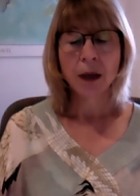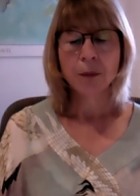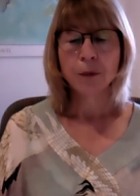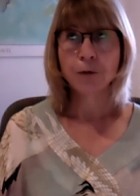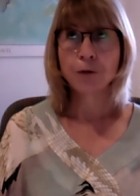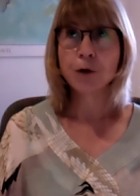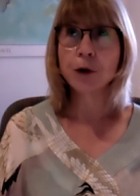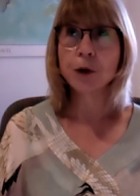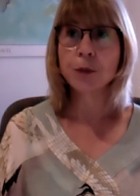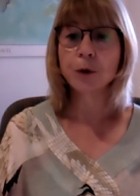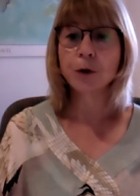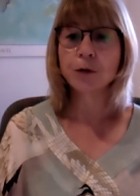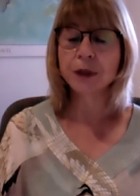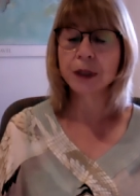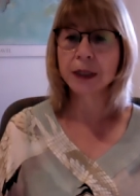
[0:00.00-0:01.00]
Before you
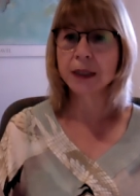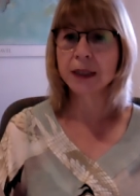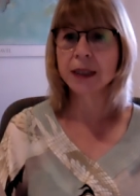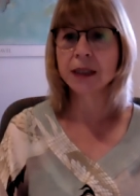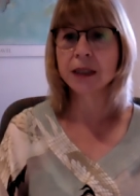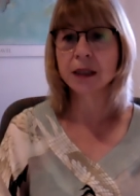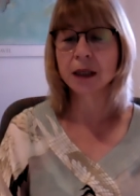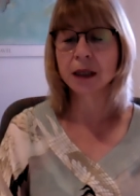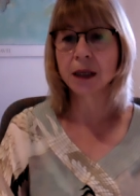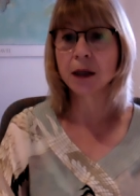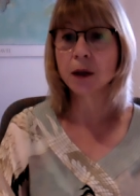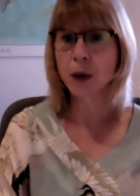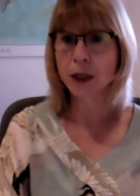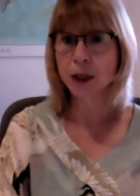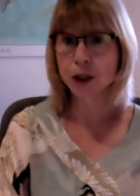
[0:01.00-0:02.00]
move to consider the
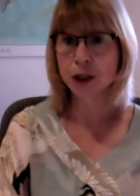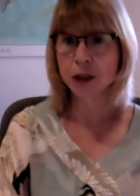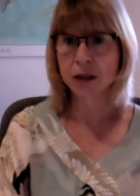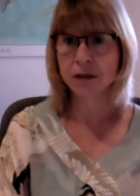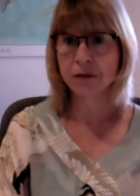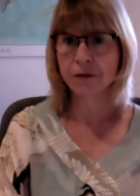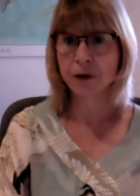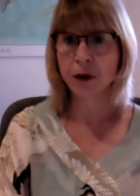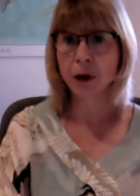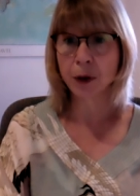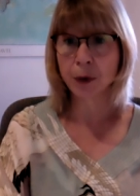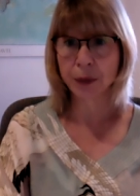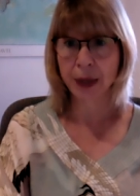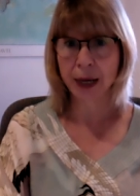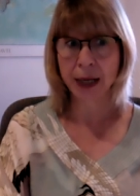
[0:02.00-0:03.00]
questions that
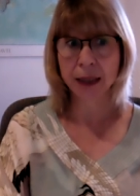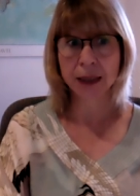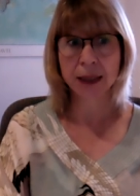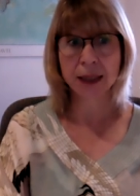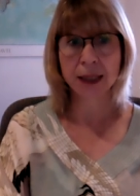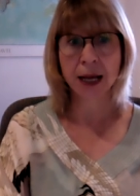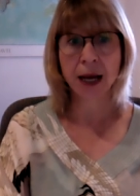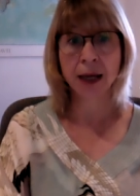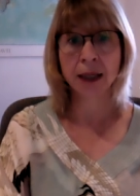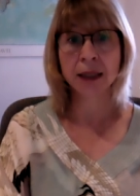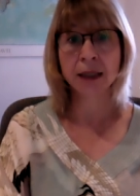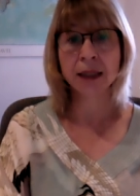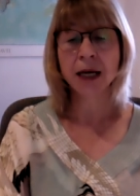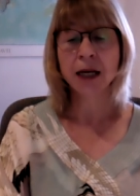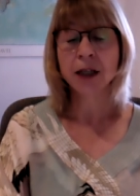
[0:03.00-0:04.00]
follow the
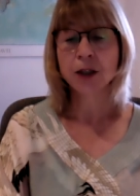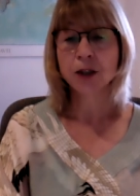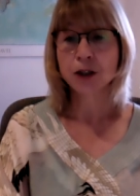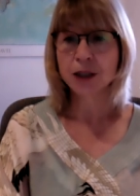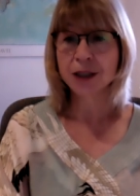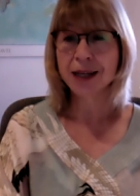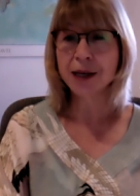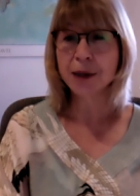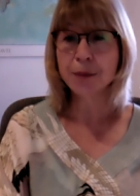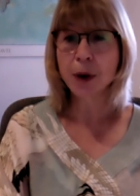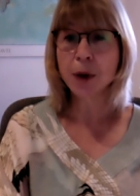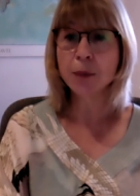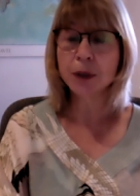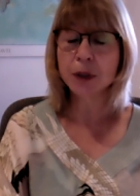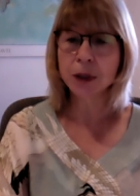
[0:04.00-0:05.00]
exercise, just take a
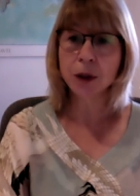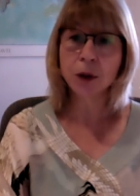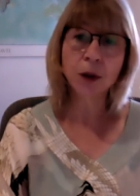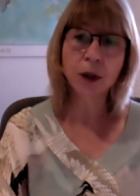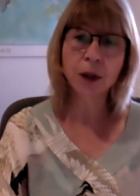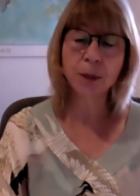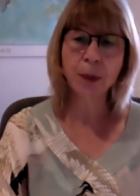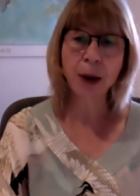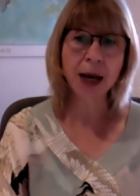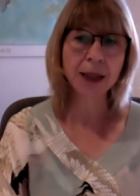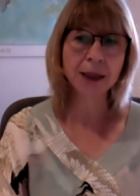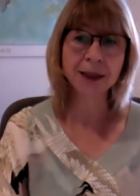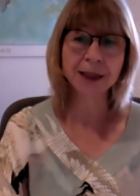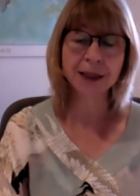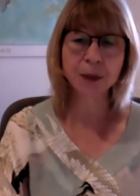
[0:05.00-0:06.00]
moment to look at the
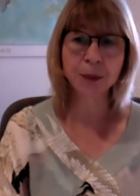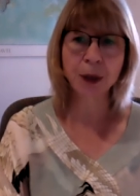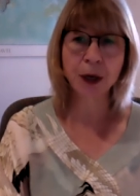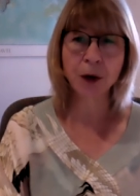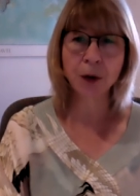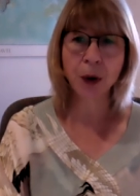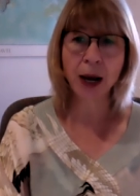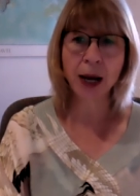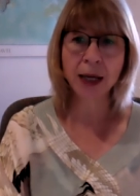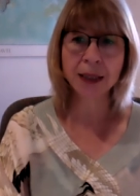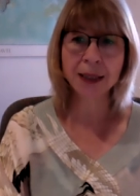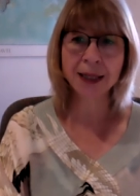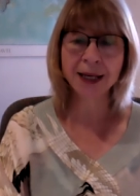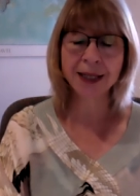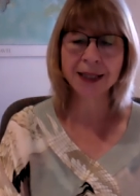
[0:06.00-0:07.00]
pattern that's been
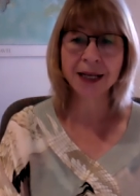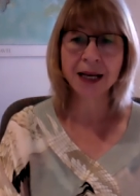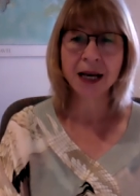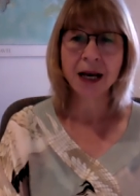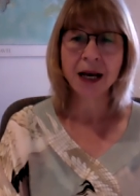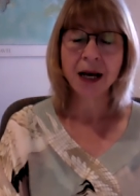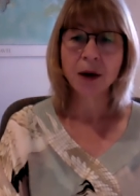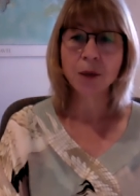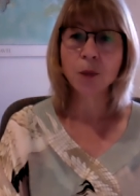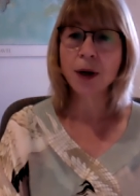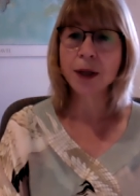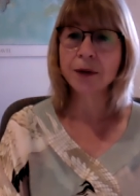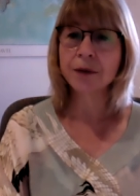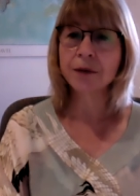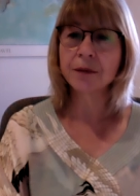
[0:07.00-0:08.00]
created and
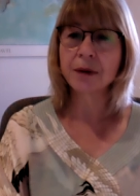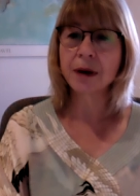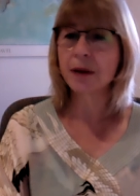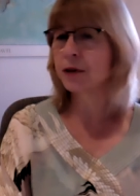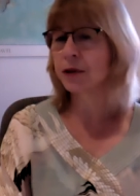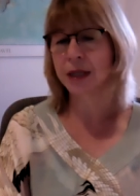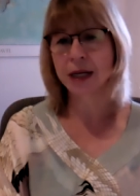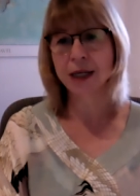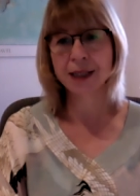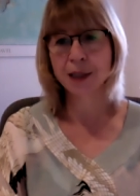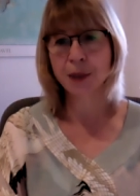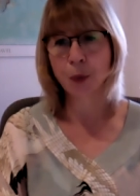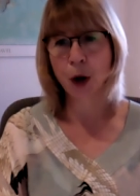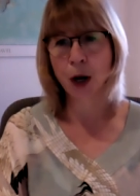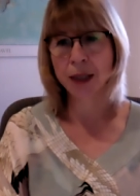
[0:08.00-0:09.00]
whether there's any
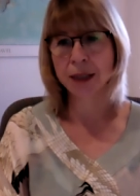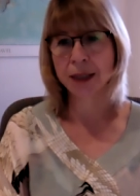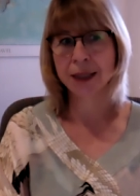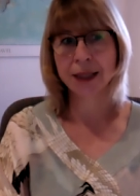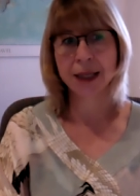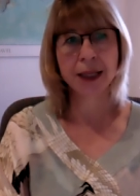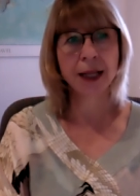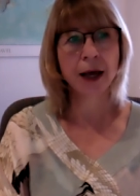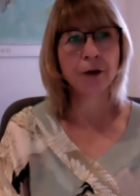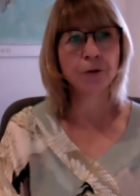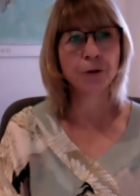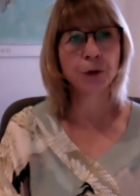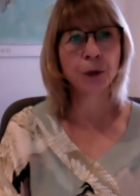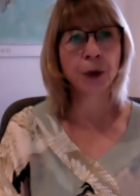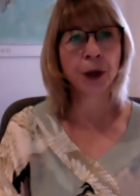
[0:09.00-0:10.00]
surprises in there
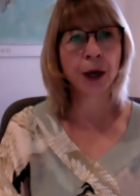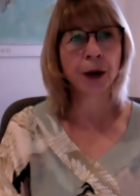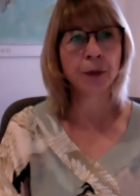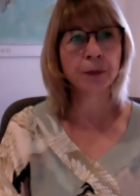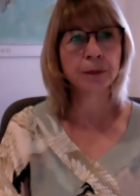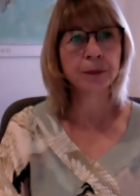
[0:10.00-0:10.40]
for you.